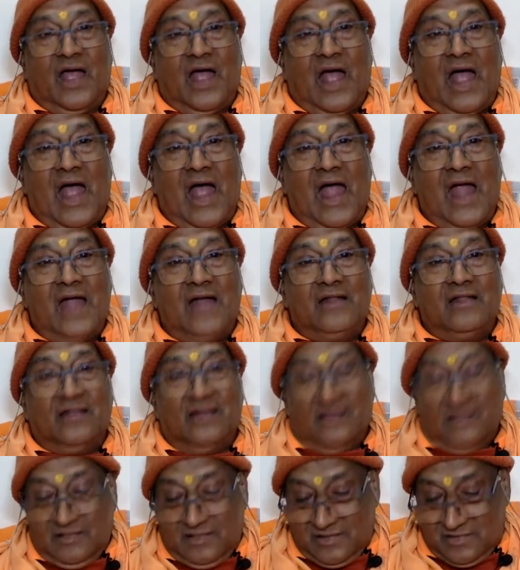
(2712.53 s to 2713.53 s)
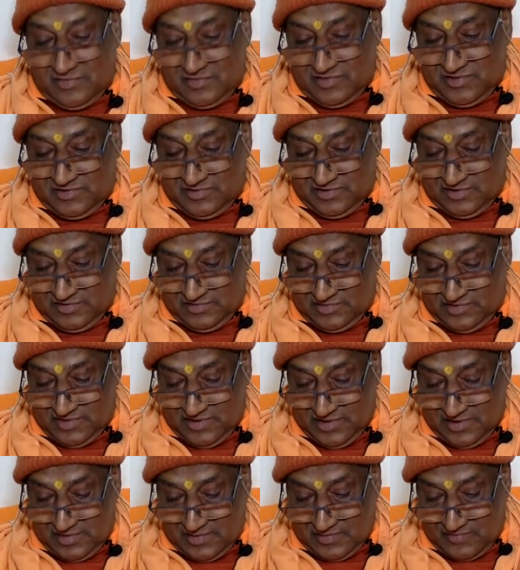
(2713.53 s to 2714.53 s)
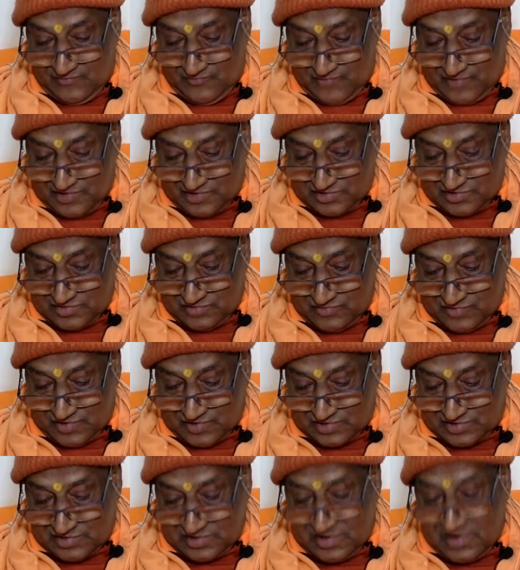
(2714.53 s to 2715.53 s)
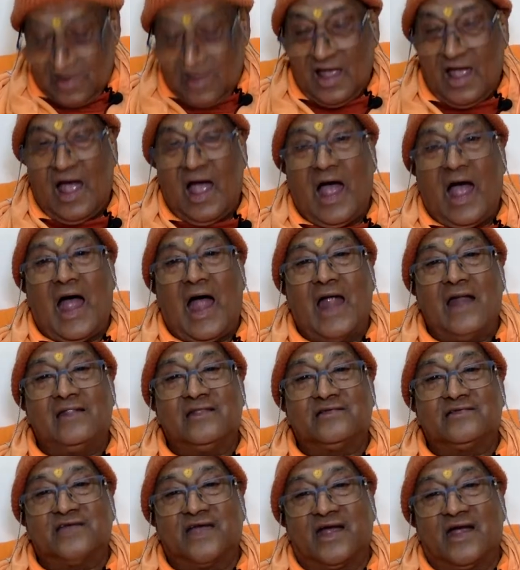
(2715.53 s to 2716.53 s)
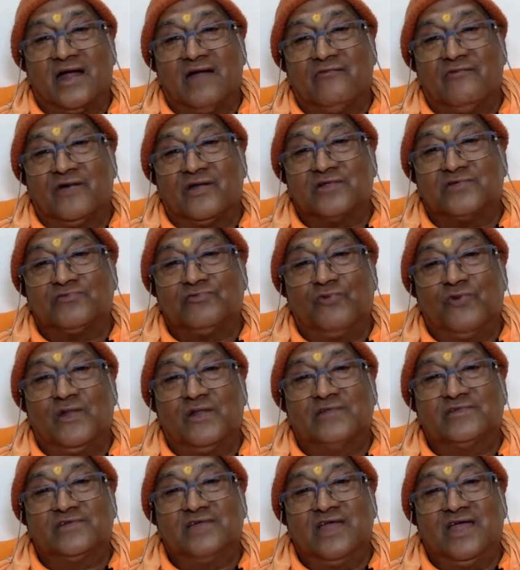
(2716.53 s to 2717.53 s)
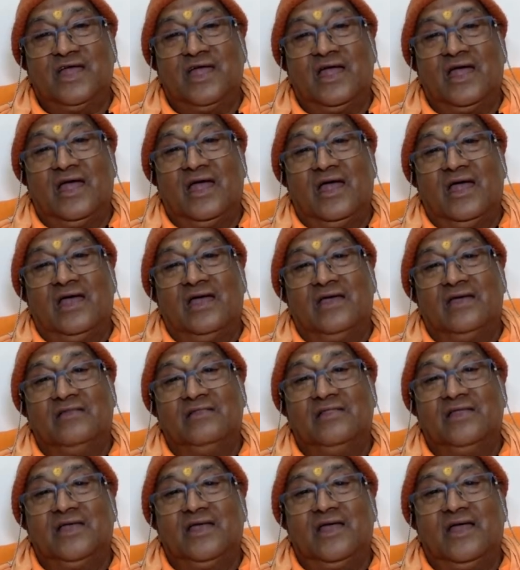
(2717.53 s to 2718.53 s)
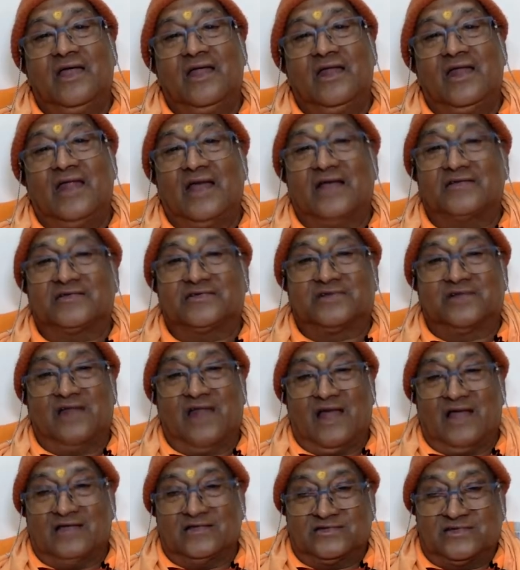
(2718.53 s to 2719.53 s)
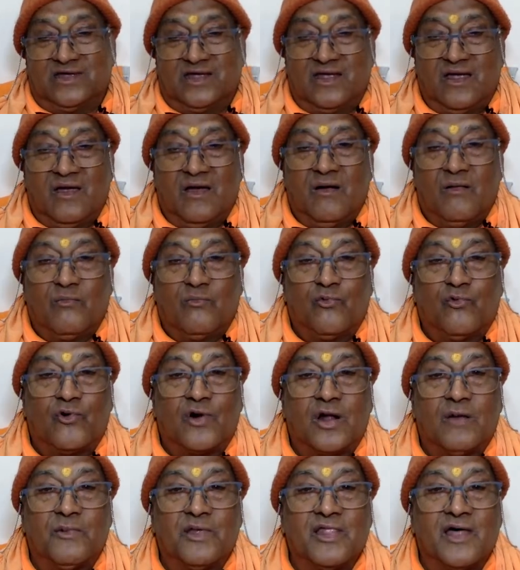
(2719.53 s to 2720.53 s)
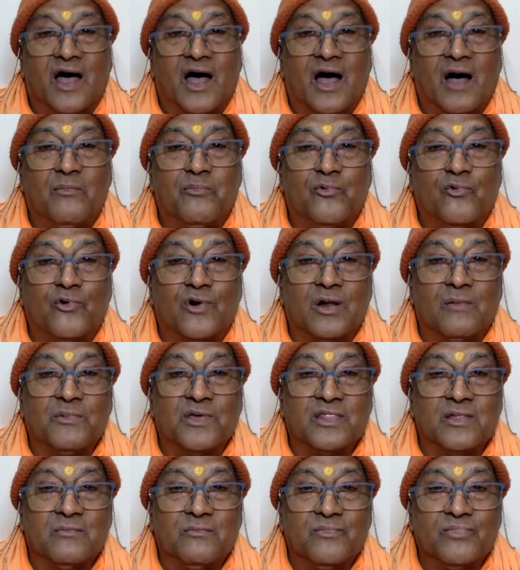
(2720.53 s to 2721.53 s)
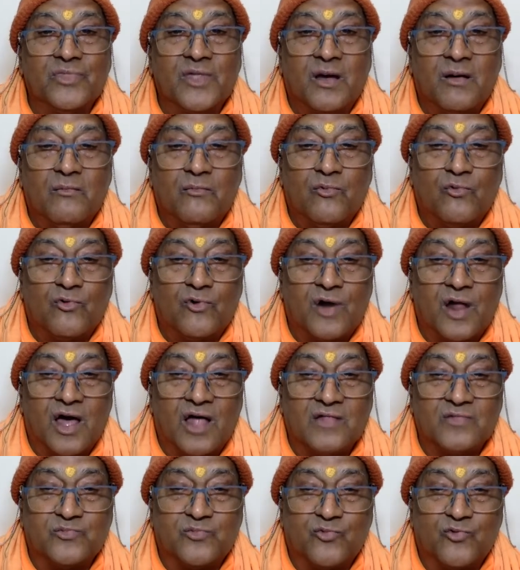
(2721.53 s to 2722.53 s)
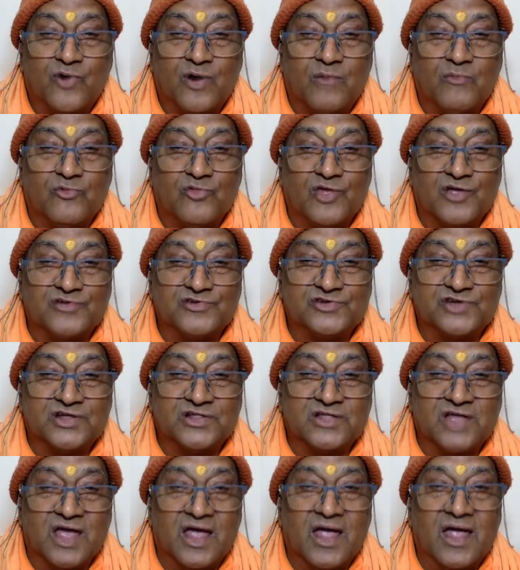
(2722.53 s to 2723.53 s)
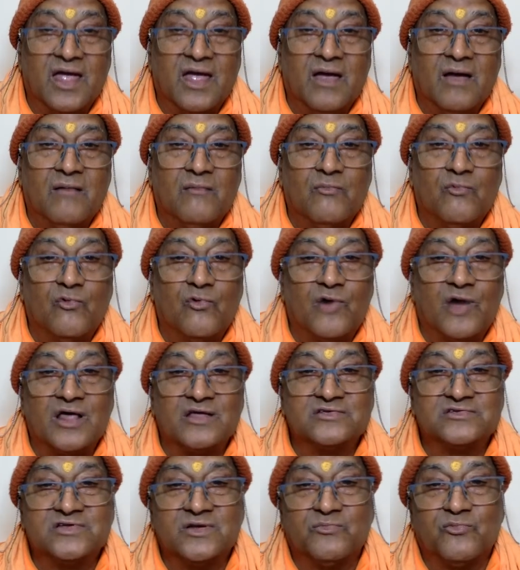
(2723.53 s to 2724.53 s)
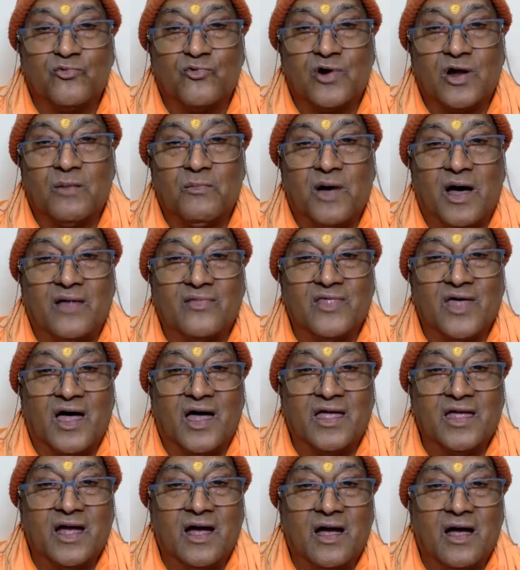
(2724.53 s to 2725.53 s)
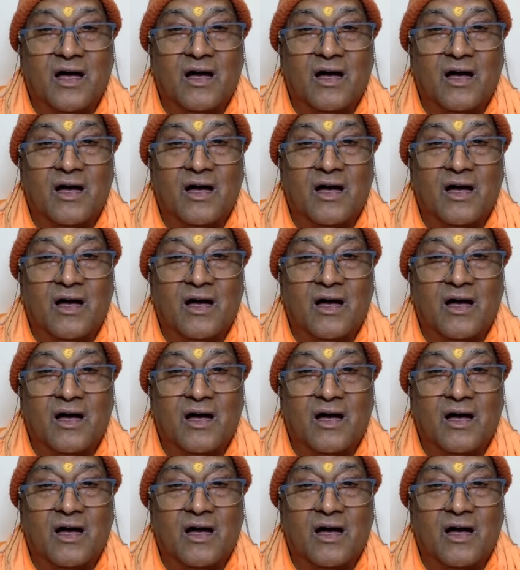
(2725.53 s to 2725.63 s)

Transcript: And this is the first verse. And the second verse we will see in the next class. Purnamadaha Purnamidam Purnat Purnamudachyate Purnasya Purnamadaya